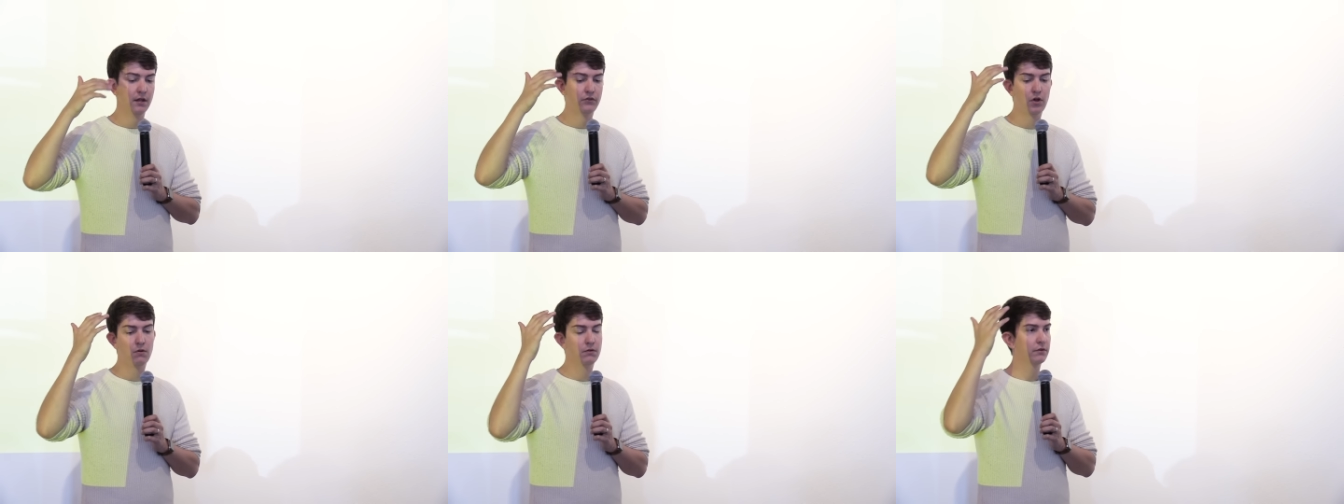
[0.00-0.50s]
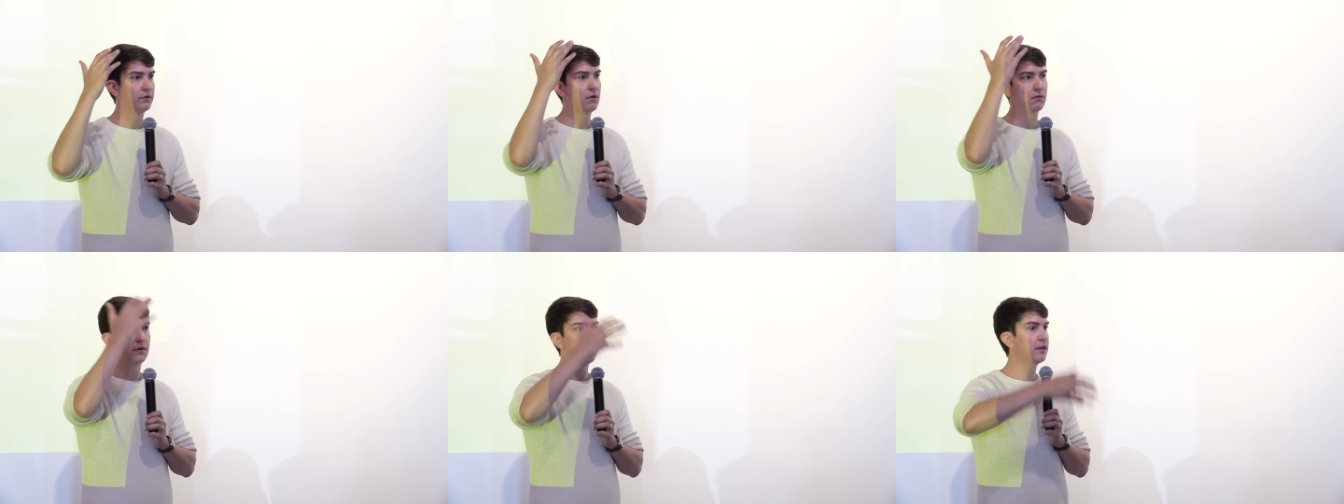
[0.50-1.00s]
Don't
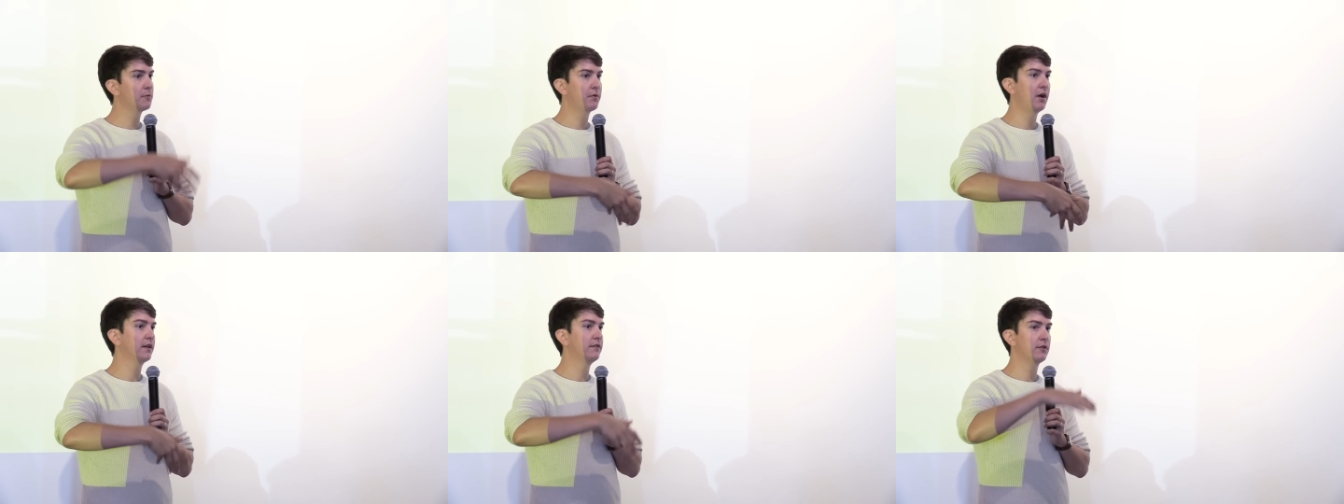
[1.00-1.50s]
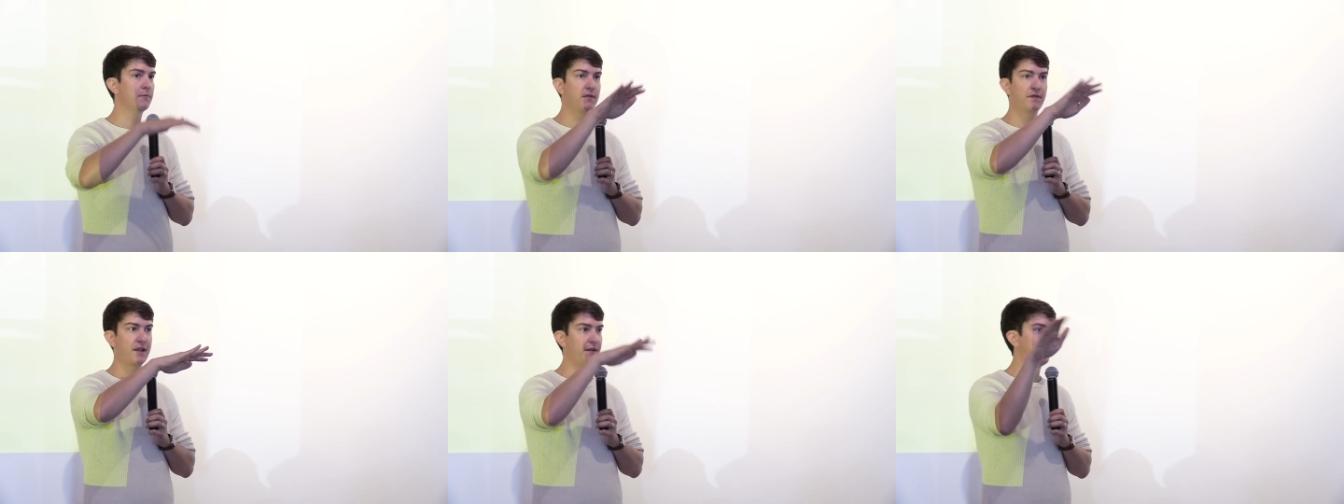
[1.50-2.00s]
look at your product in
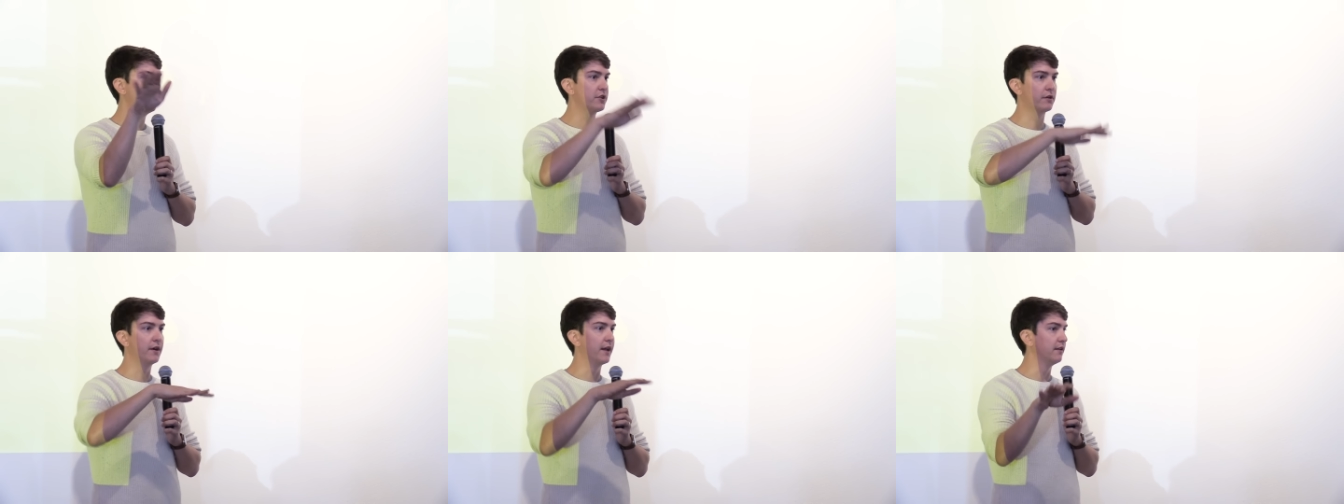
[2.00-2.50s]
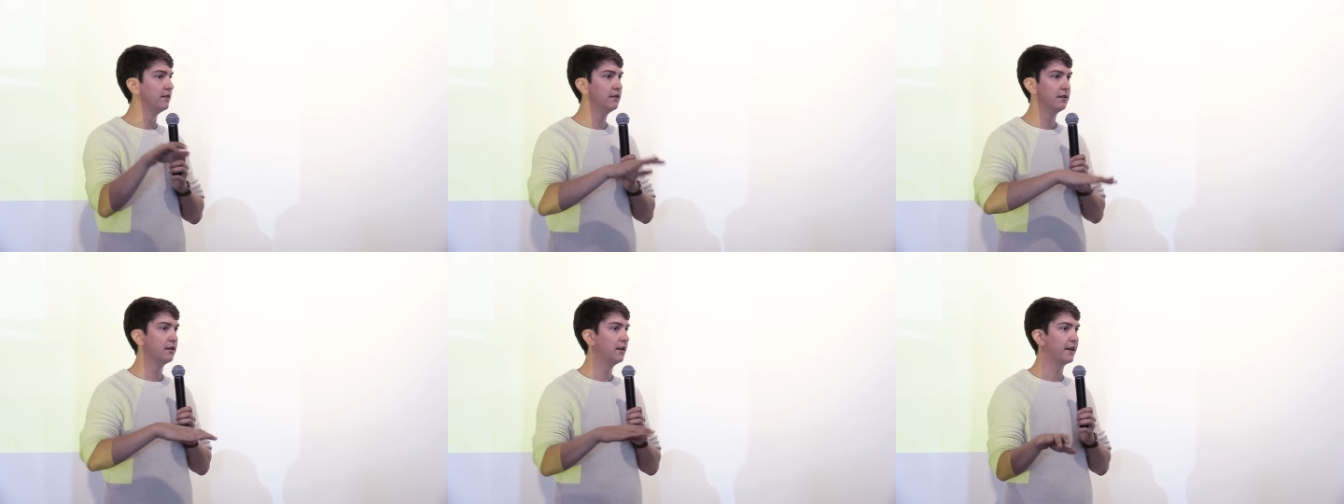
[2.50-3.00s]
terms of like a feature grid,
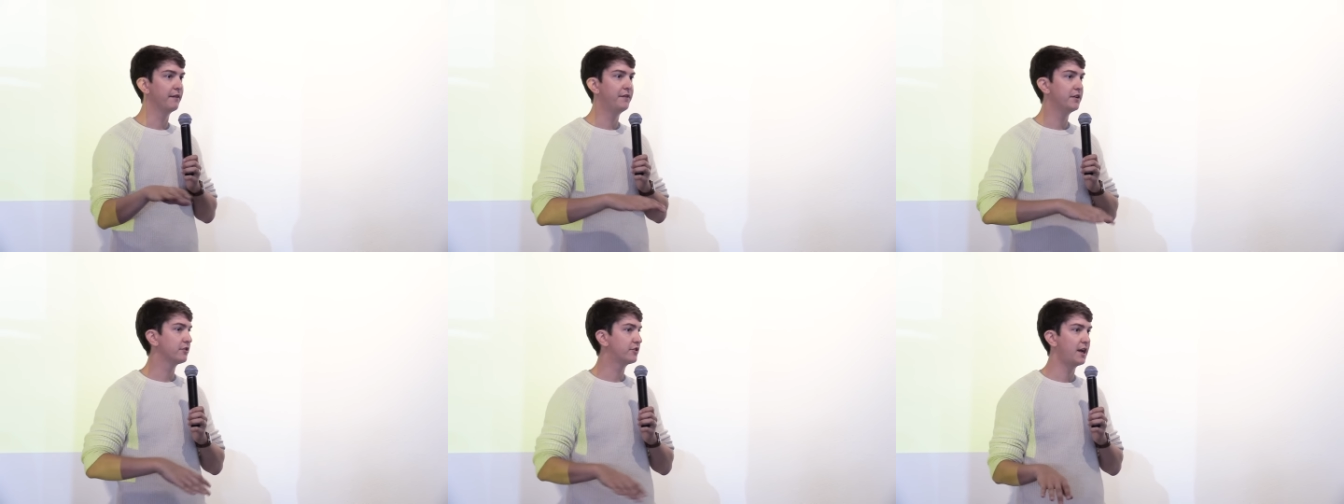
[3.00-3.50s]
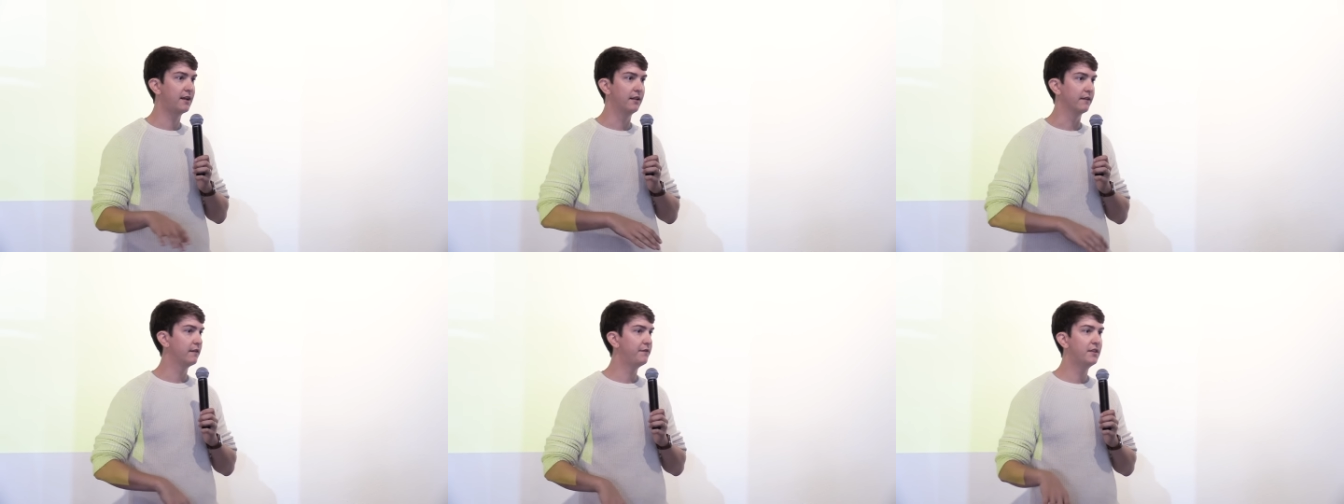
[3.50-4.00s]
like a feature
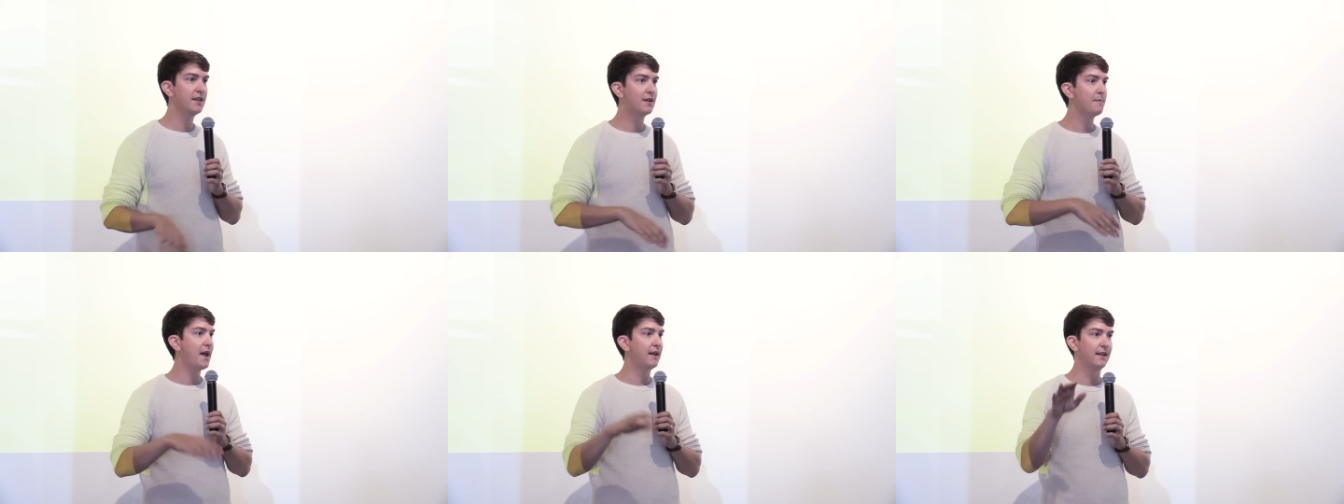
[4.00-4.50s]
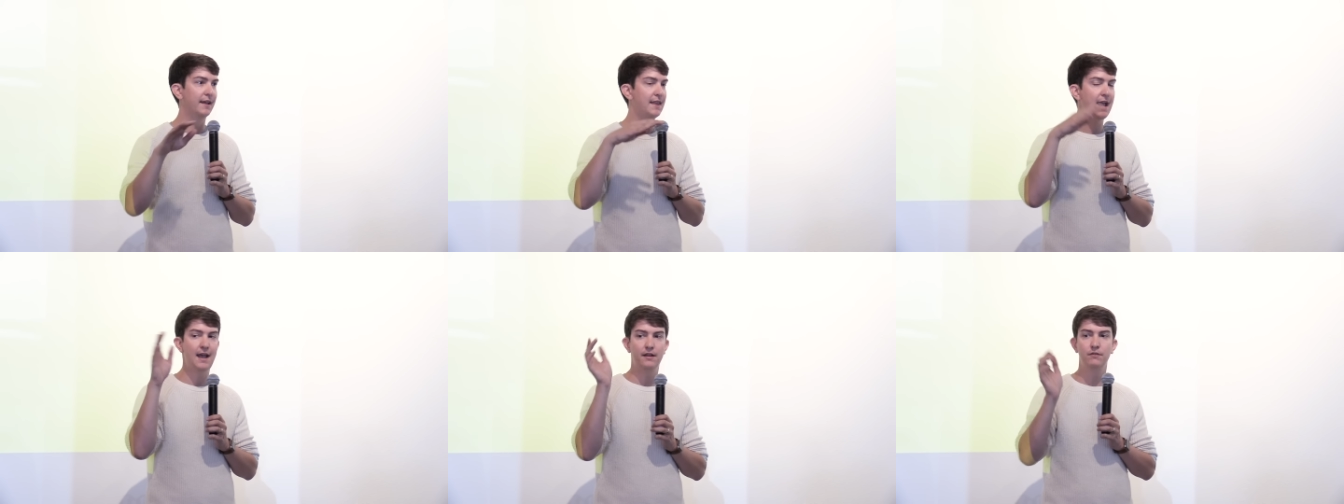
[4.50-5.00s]
checklist. If you think about it like
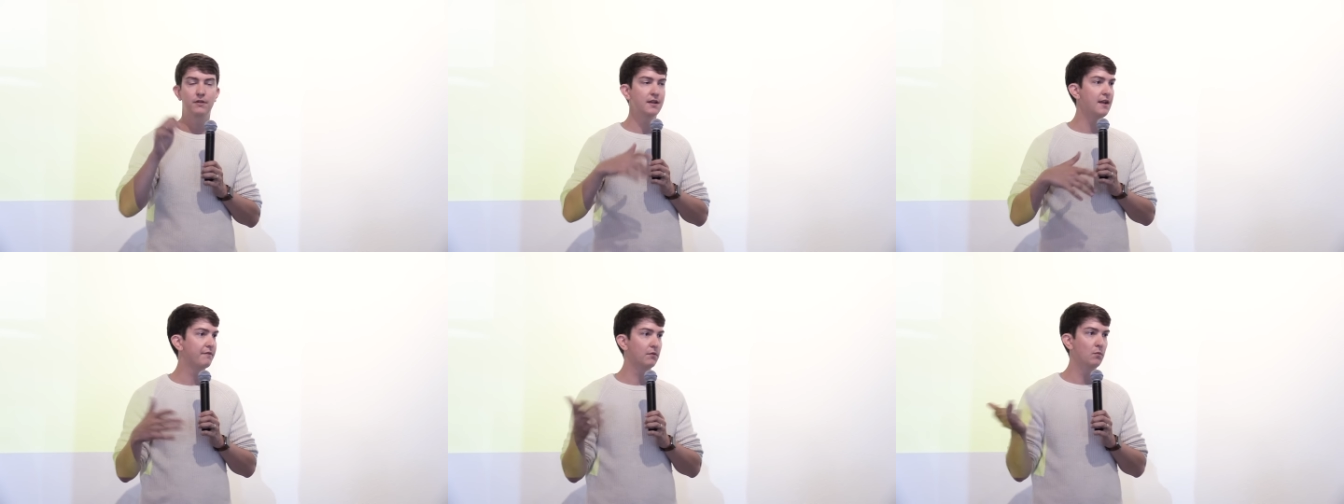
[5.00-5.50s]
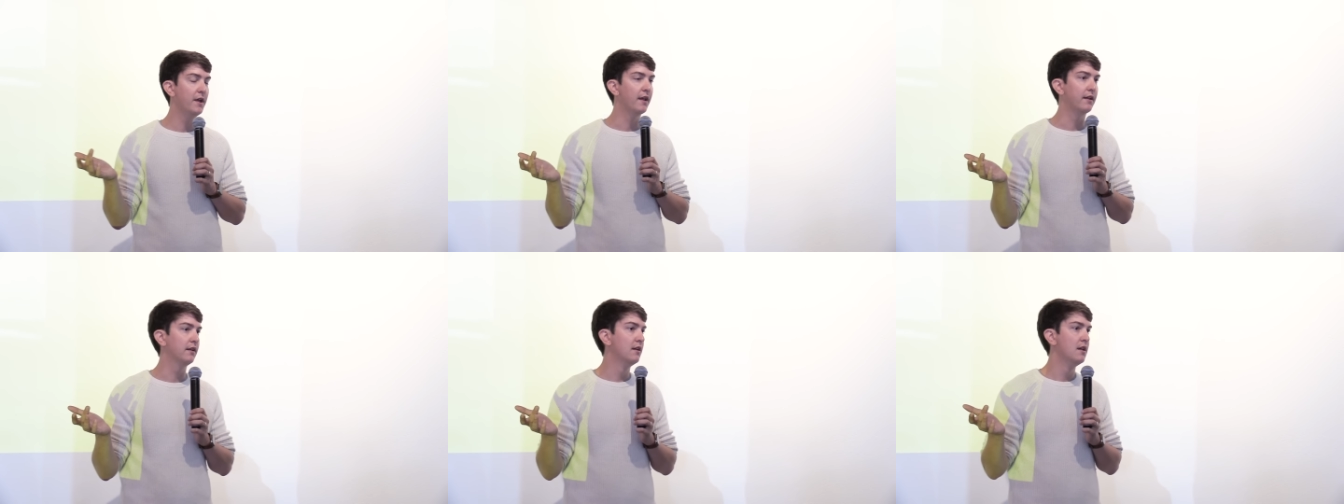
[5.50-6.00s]
that, you can never
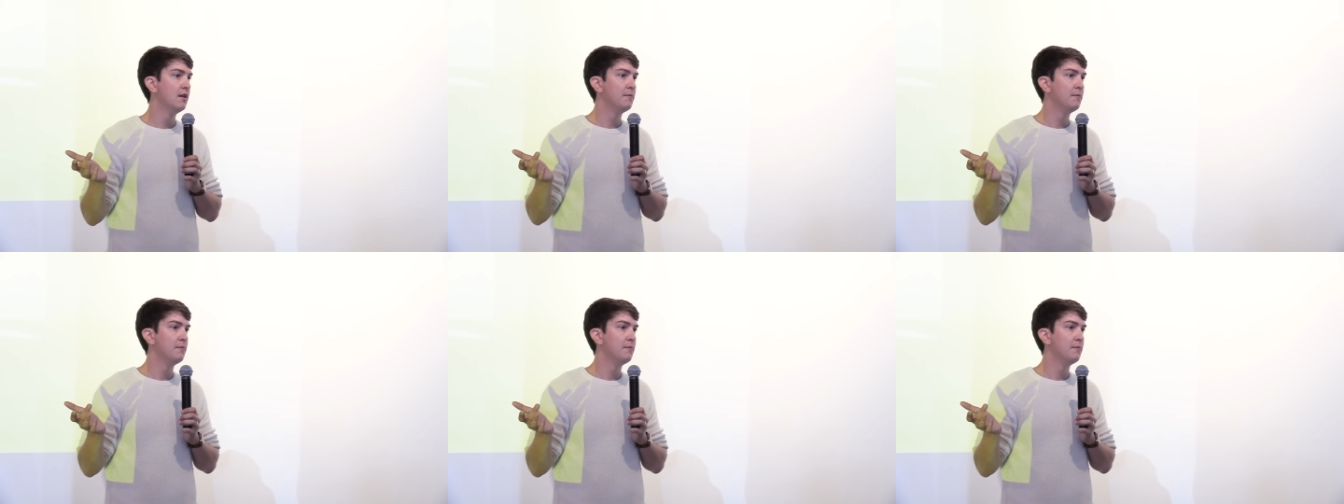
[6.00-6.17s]
win,